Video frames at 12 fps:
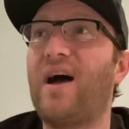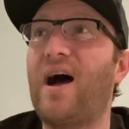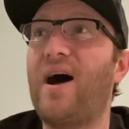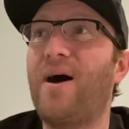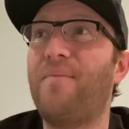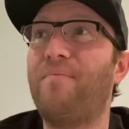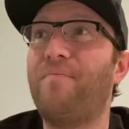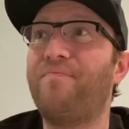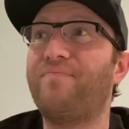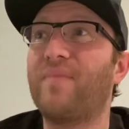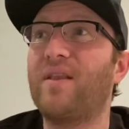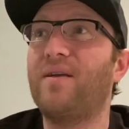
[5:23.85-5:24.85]

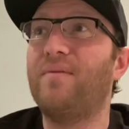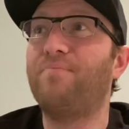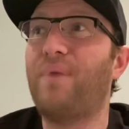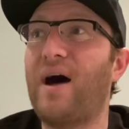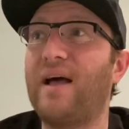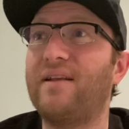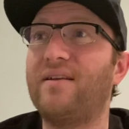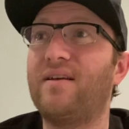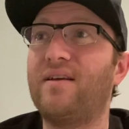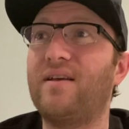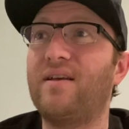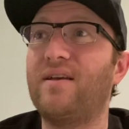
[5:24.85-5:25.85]
But
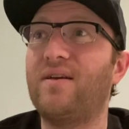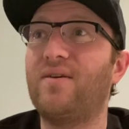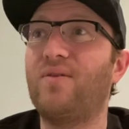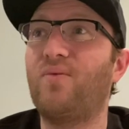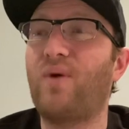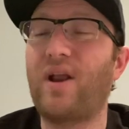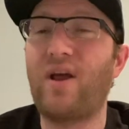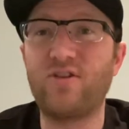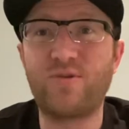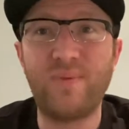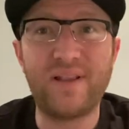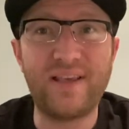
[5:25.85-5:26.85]
what I
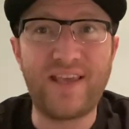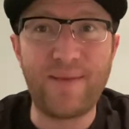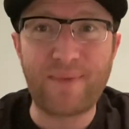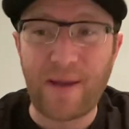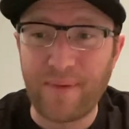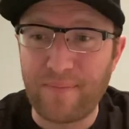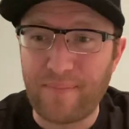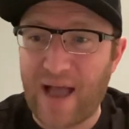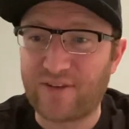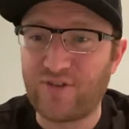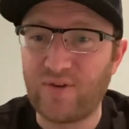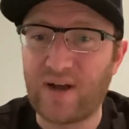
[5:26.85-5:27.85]
ultimately keep coming
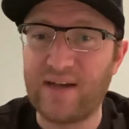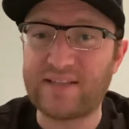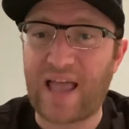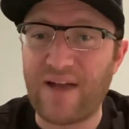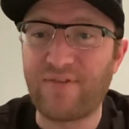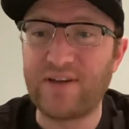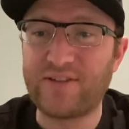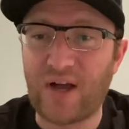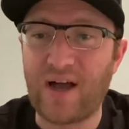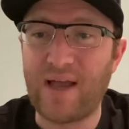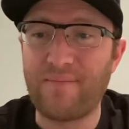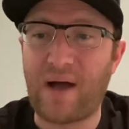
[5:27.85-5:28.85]
back to, guys, every
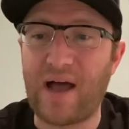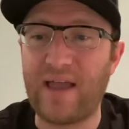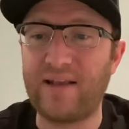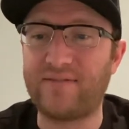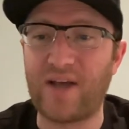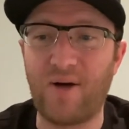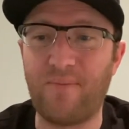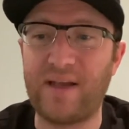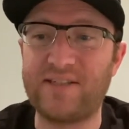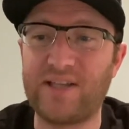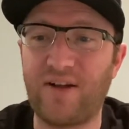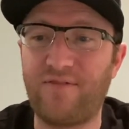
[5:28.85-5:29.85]
time I tell
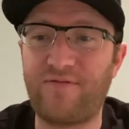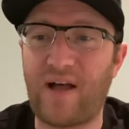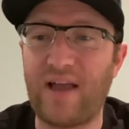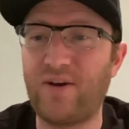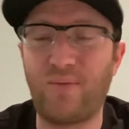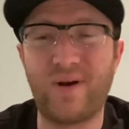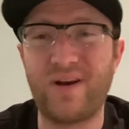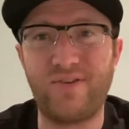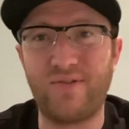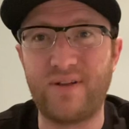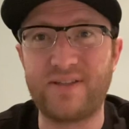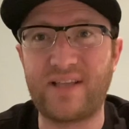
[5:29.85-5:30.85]
myself I don't want to
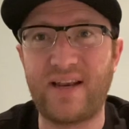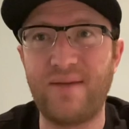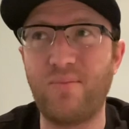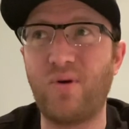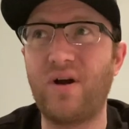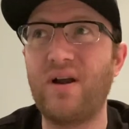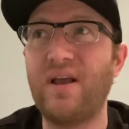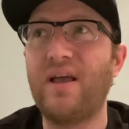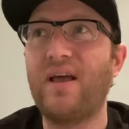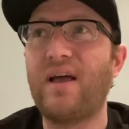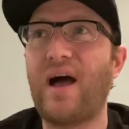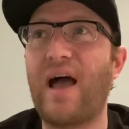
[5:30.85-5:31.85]
do this anymore,
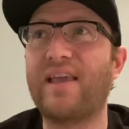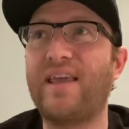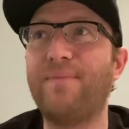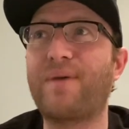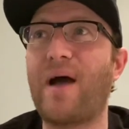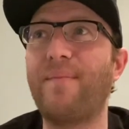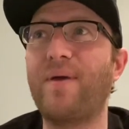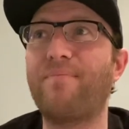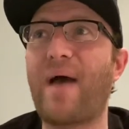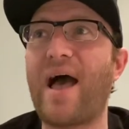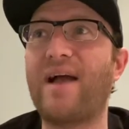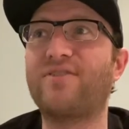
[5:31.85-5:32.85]
I keep coming
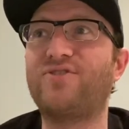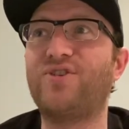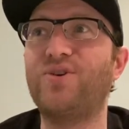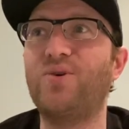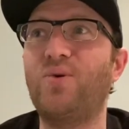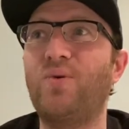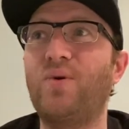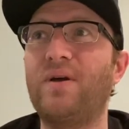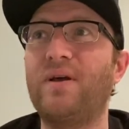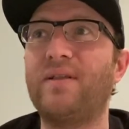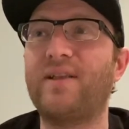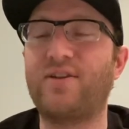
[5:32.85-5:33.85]
back to
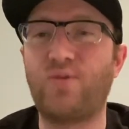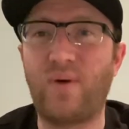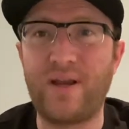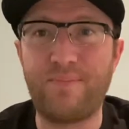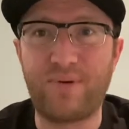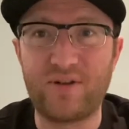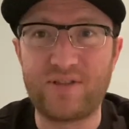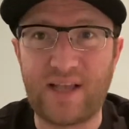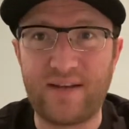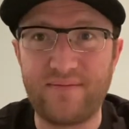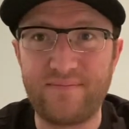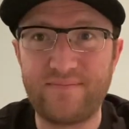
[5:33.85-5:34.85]
the
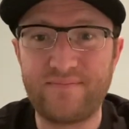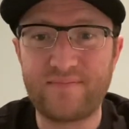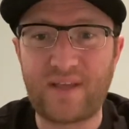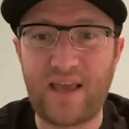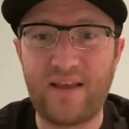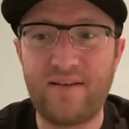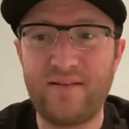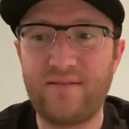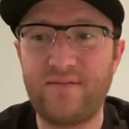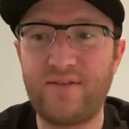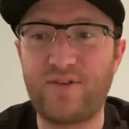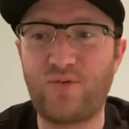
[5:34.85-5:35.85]
20%, okay?
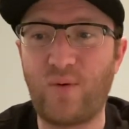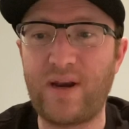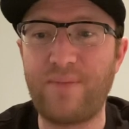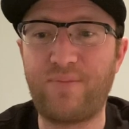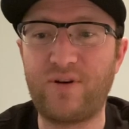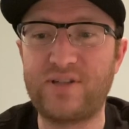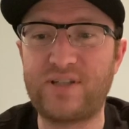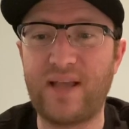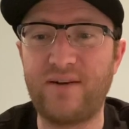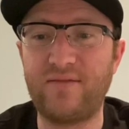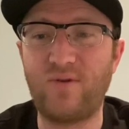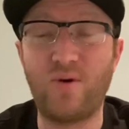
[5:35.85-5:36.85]
The
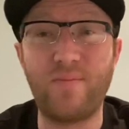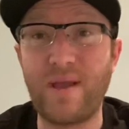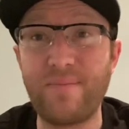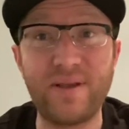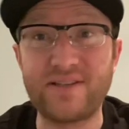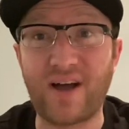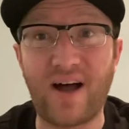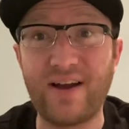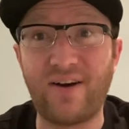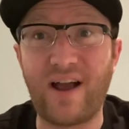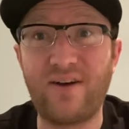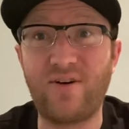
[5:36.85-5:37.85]
20%, or maybe it's
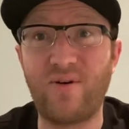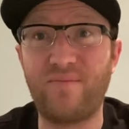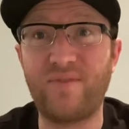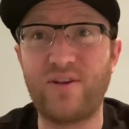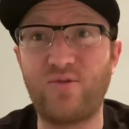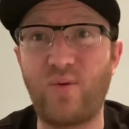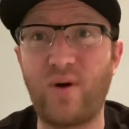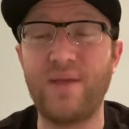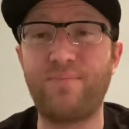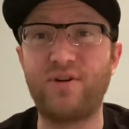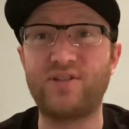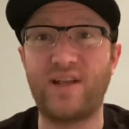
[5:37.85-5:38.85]
higher, I don't know. The
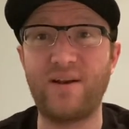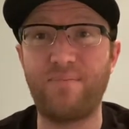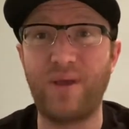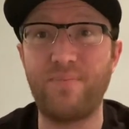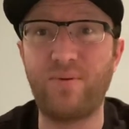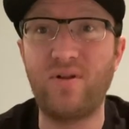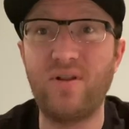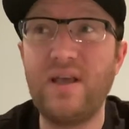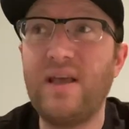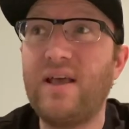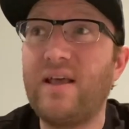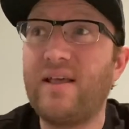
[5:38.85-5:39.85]
20% of people
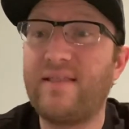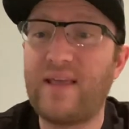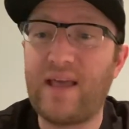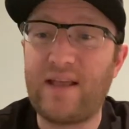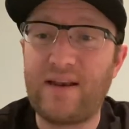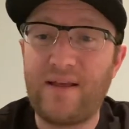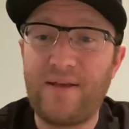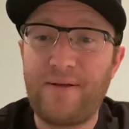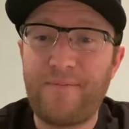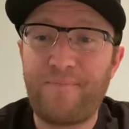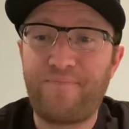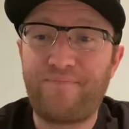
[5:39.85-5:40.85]
that,
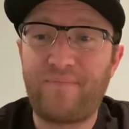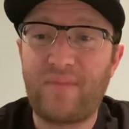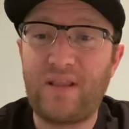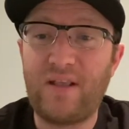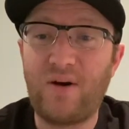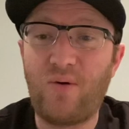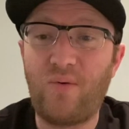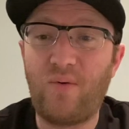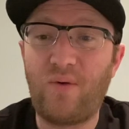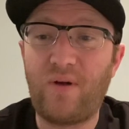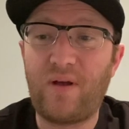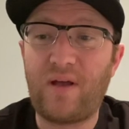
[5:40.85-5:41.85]
you know,
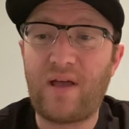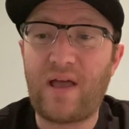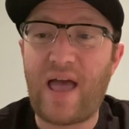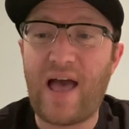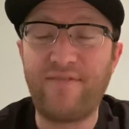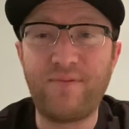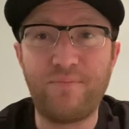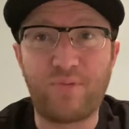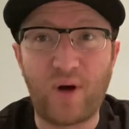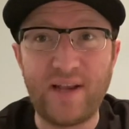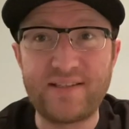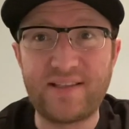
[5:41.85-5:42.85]
have
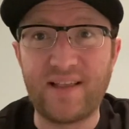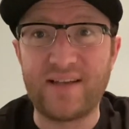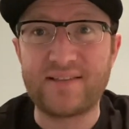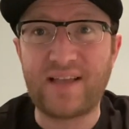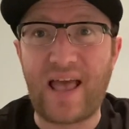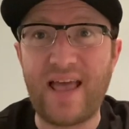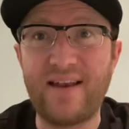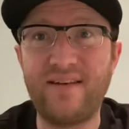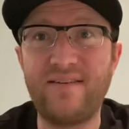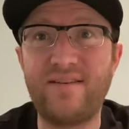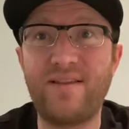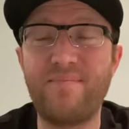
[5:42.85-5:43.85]
embraced this.
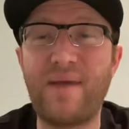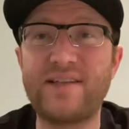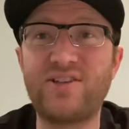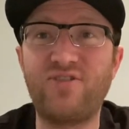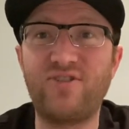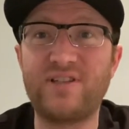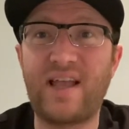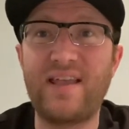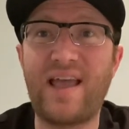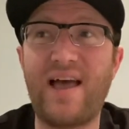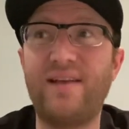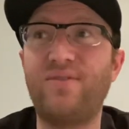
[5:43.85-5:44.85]
And the messages I
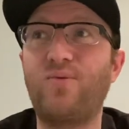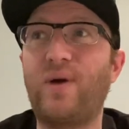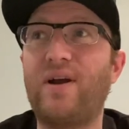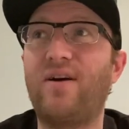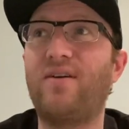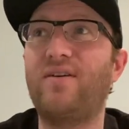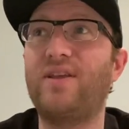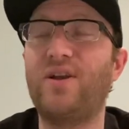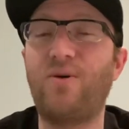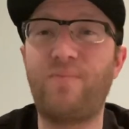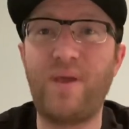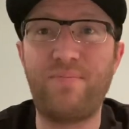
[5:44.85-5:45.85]
get where, you
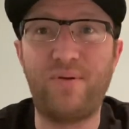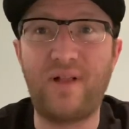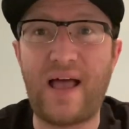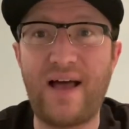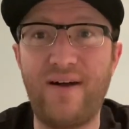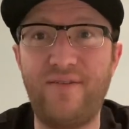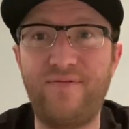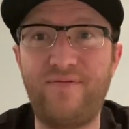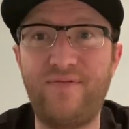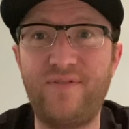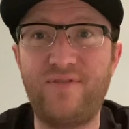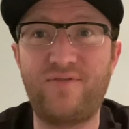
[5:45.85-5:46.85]
know, people have
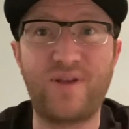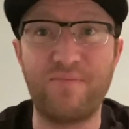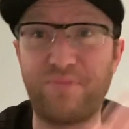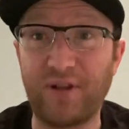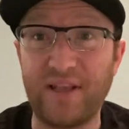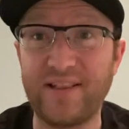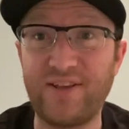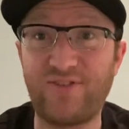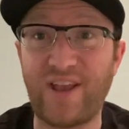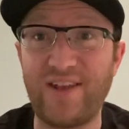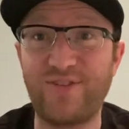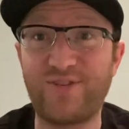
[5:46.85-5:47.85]
completely
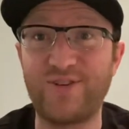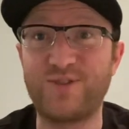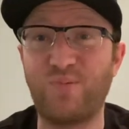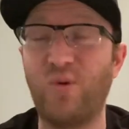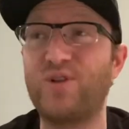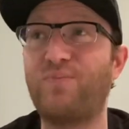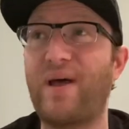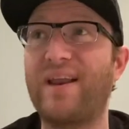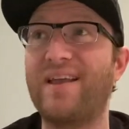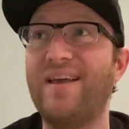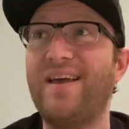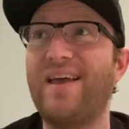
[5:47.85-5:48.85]
changed their sports
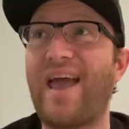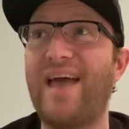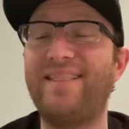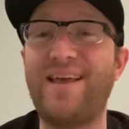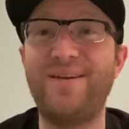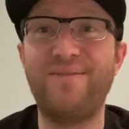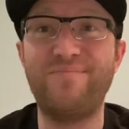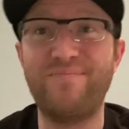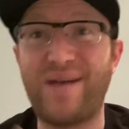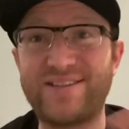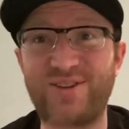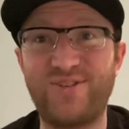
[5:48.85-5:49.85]
betting. And then
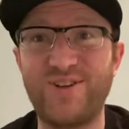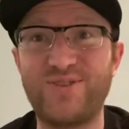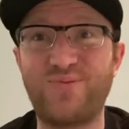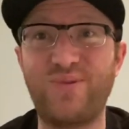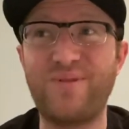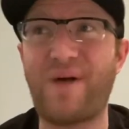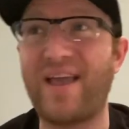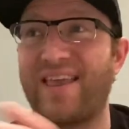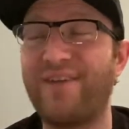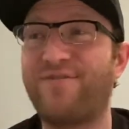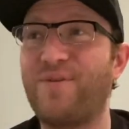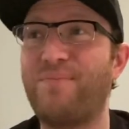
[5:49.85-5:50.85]
messages I
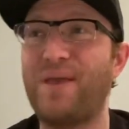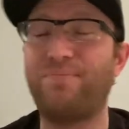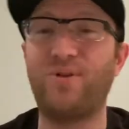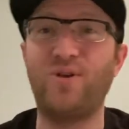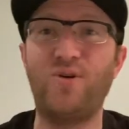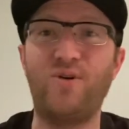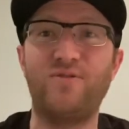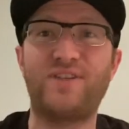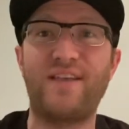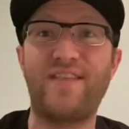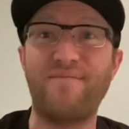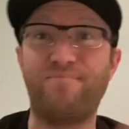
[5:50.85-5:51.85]
get from people who have
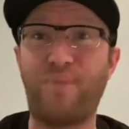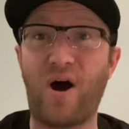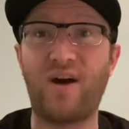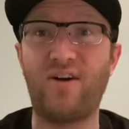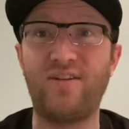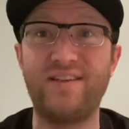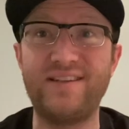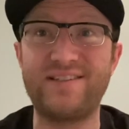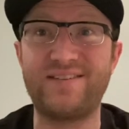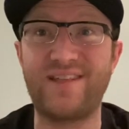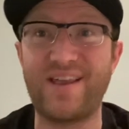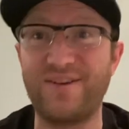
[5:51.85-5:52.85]
said they bought all
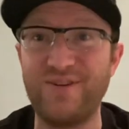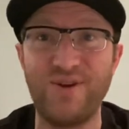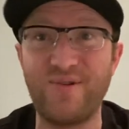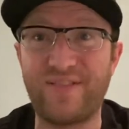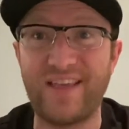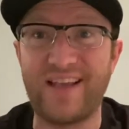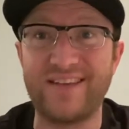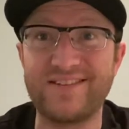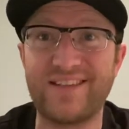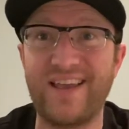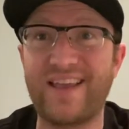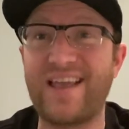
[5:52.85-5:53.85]
these like new
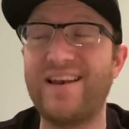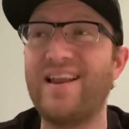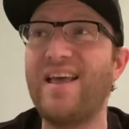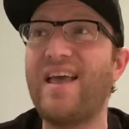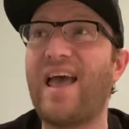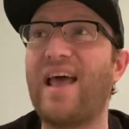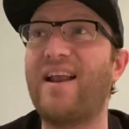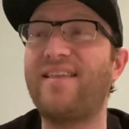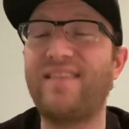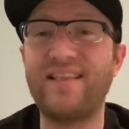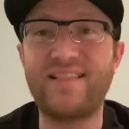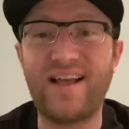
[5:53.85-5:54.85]
things. Like, and I
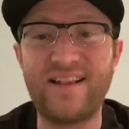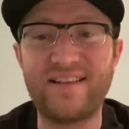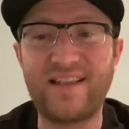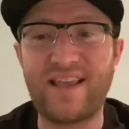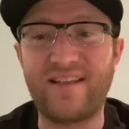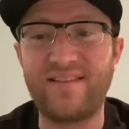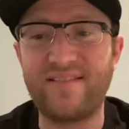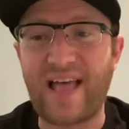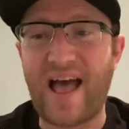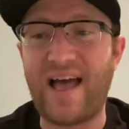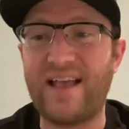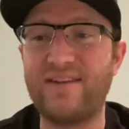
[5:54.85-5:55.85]
think that like
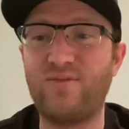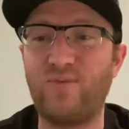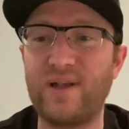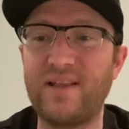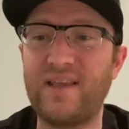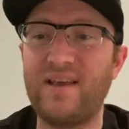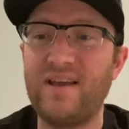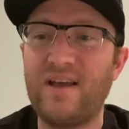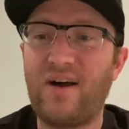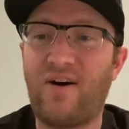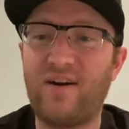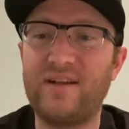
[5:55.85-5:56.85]
that really,
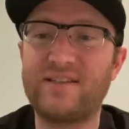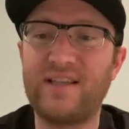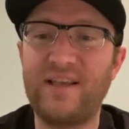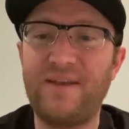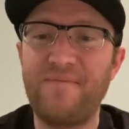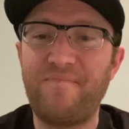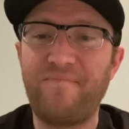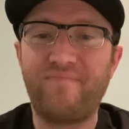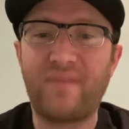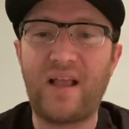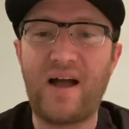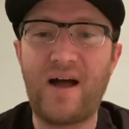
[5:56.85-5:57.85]
honestly,
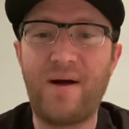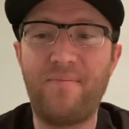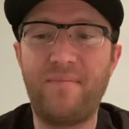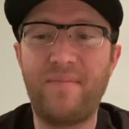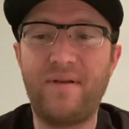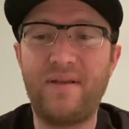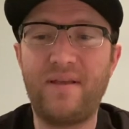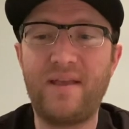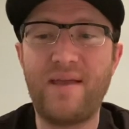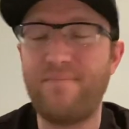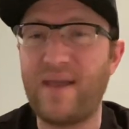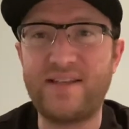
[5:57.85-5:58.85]

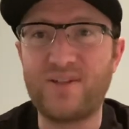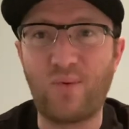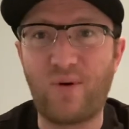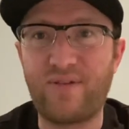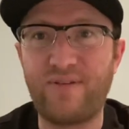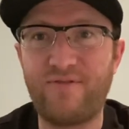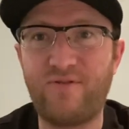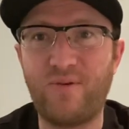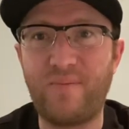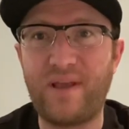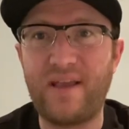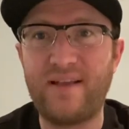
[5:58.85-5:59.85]
it makes it worth it for
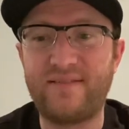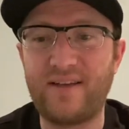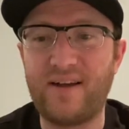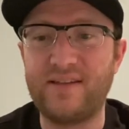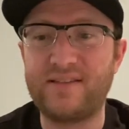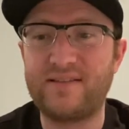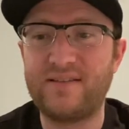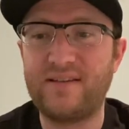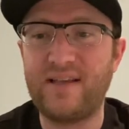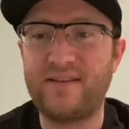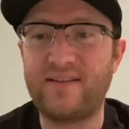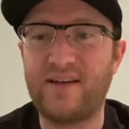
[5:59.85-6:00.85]
me. It does.
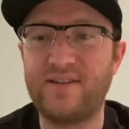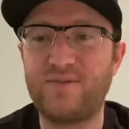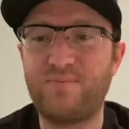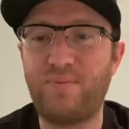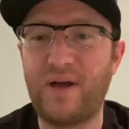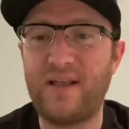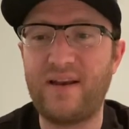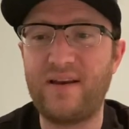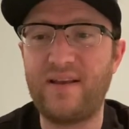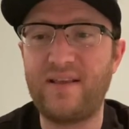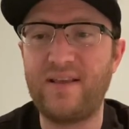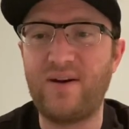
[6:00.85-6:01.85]
It does. But,
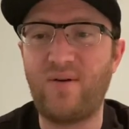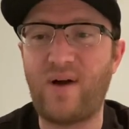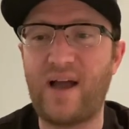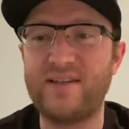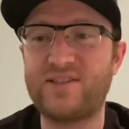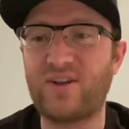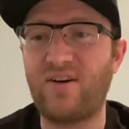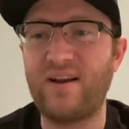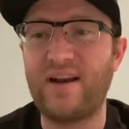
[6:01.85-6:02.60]
you know, I started